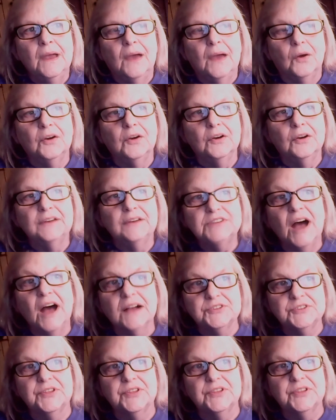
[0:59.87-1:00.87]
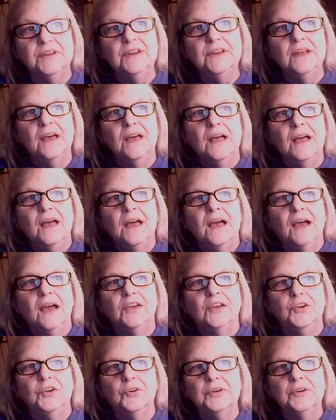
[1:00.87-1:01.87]
or a toxin,
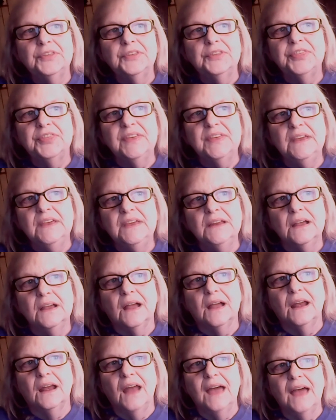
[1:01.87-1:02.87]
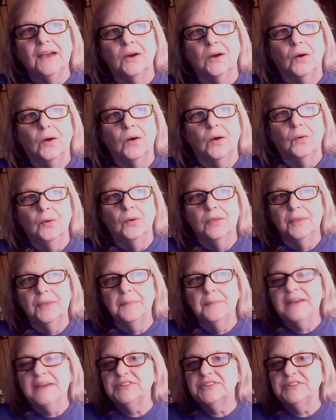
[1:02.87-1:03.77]
urethane glyco, that makes